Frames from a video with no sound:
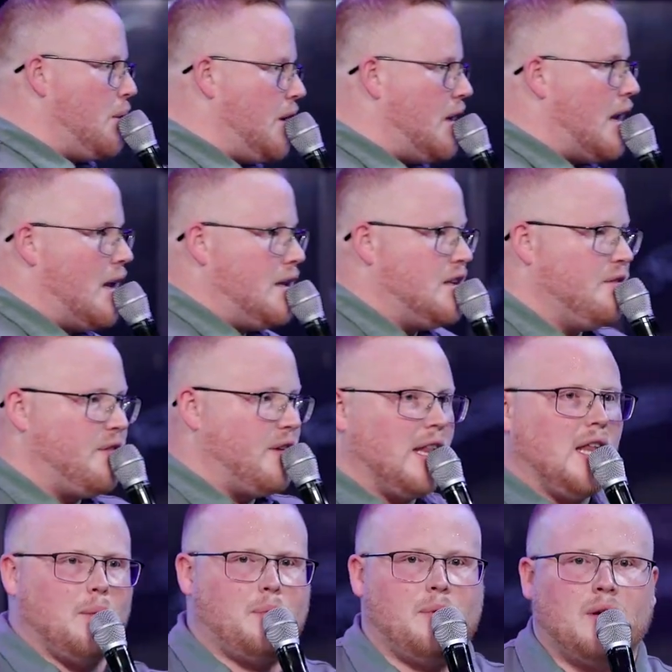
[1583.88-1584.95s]
we would
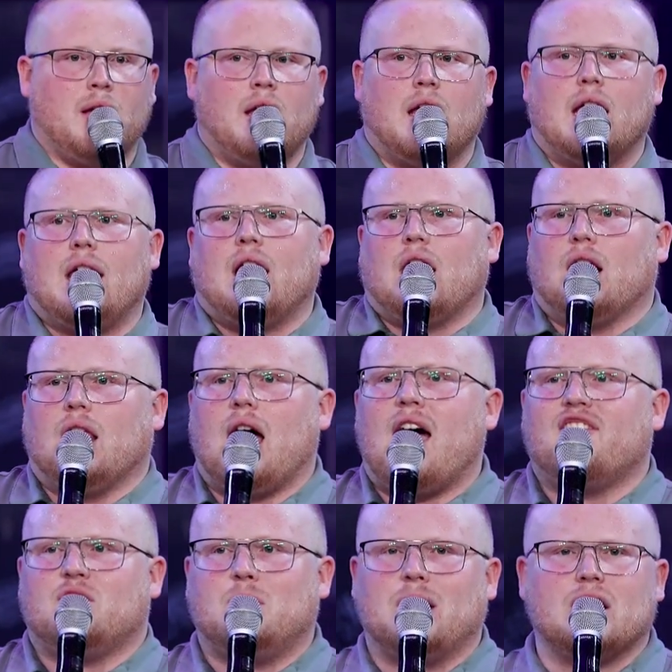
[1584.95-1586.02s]
develop in our
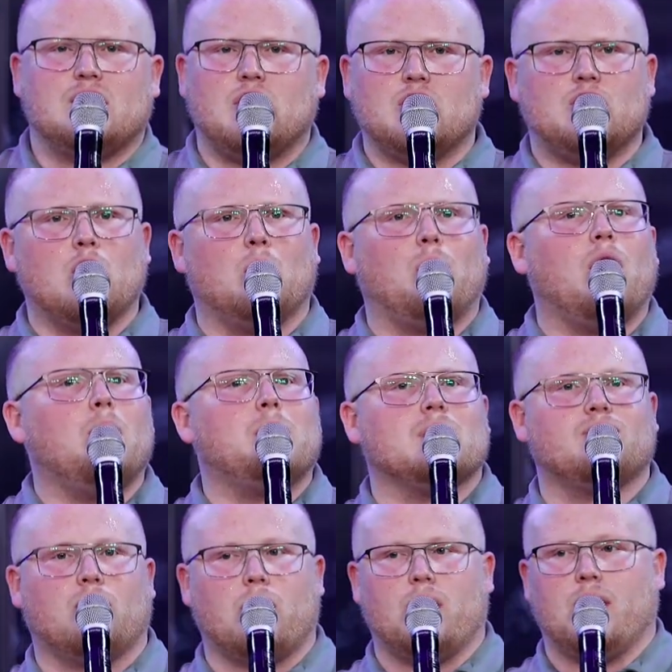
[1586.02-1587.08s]
lives because there's no
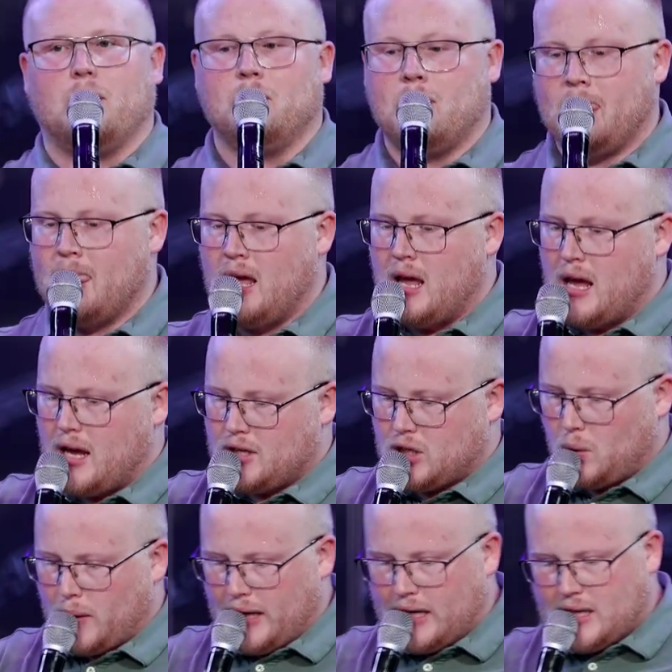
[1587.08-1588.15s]
purpose for them. And
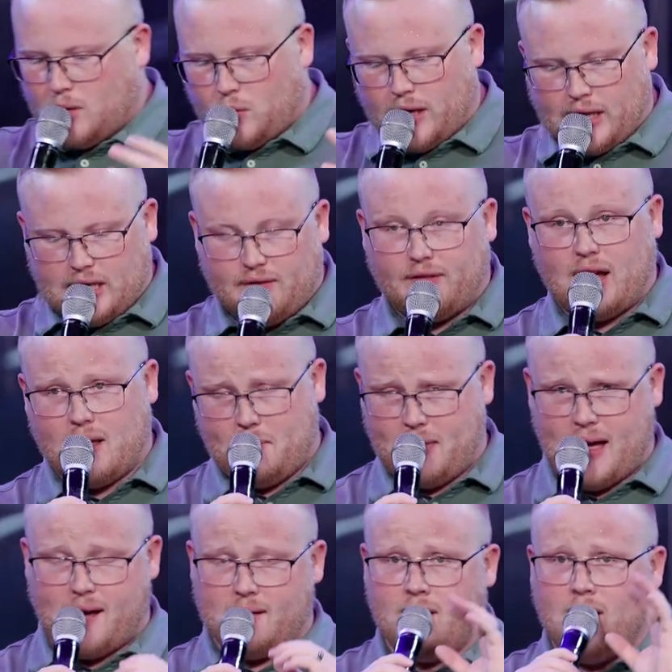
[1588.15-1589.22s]
so we need to really
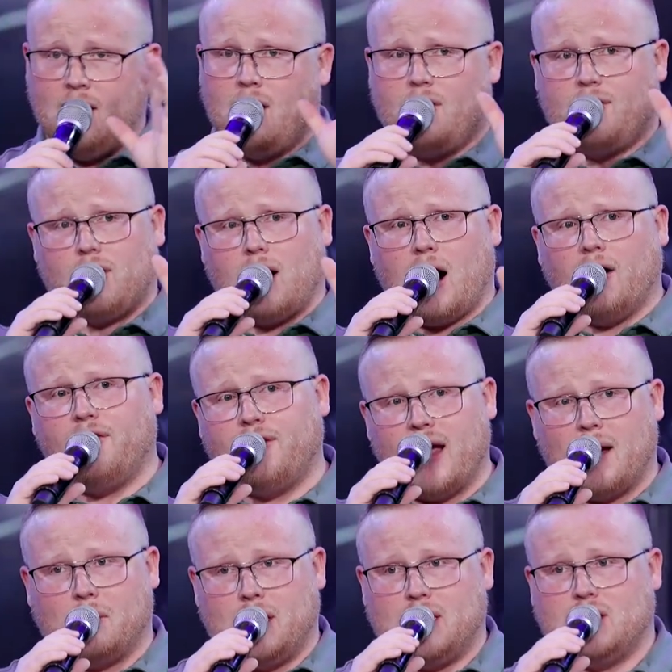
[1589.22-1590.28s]
develop that for our
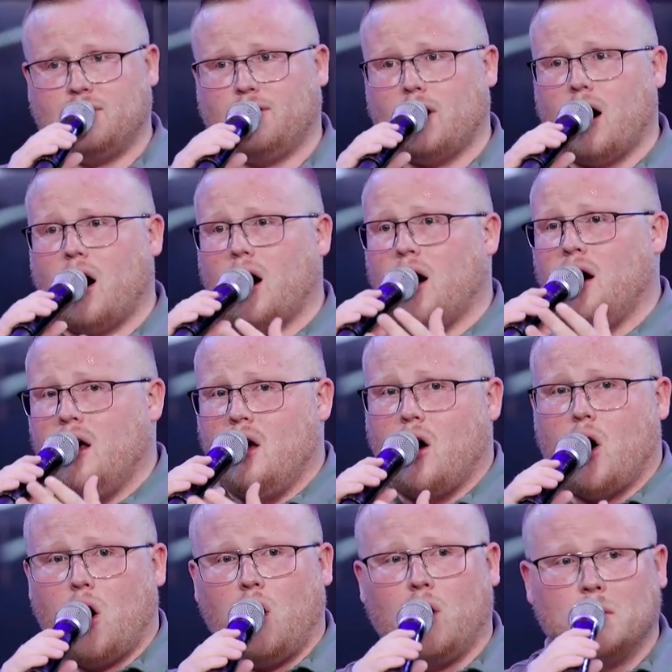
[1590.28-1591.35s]
families, for our
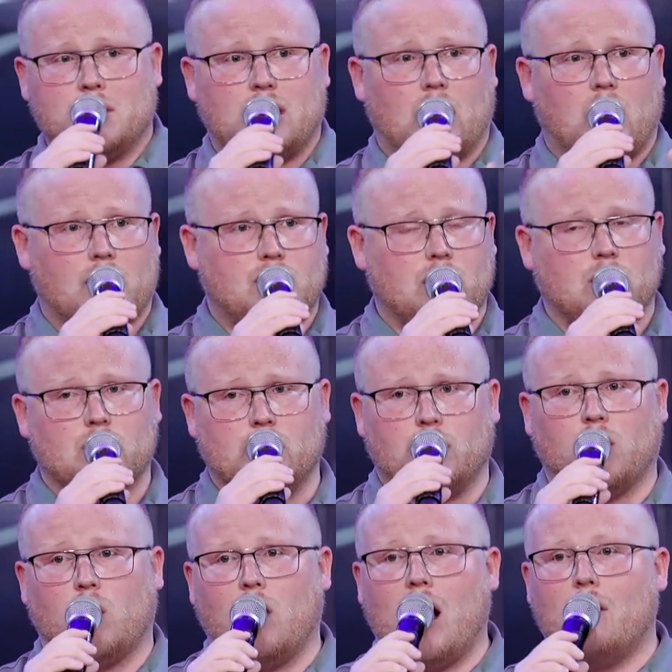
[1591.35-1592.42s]
homes, that our children
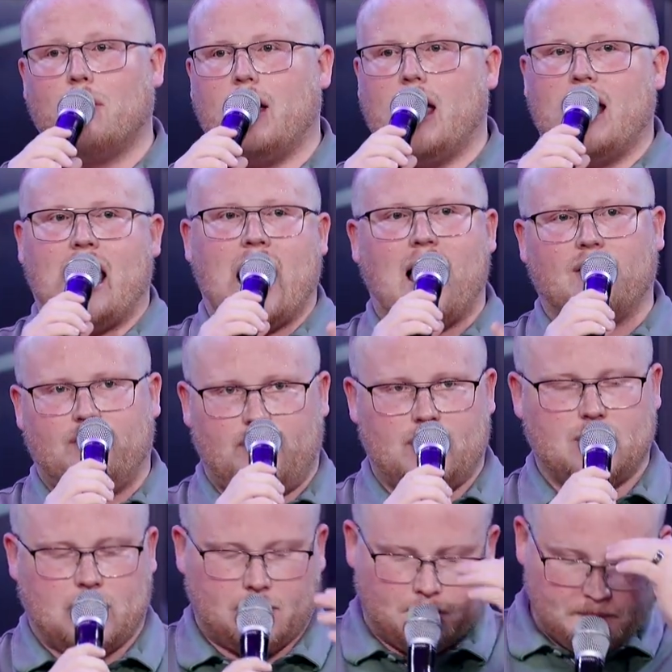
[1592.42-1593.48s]
grow up and have
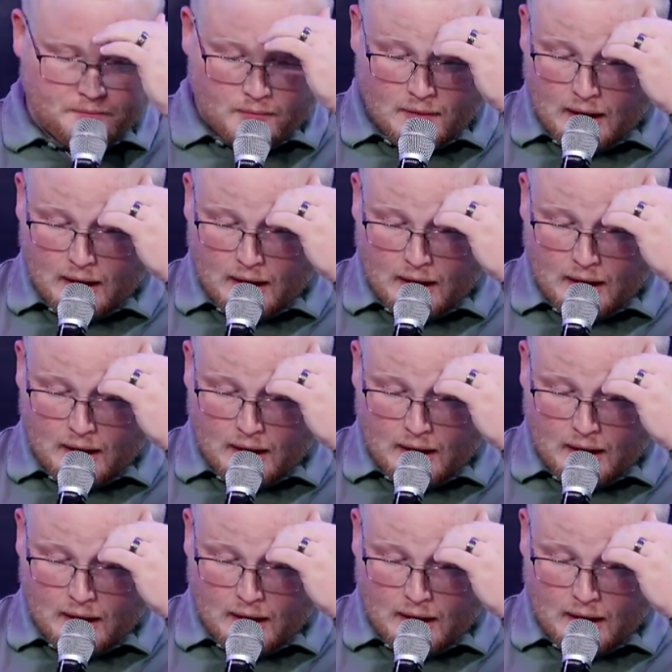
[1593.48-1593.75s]
vision.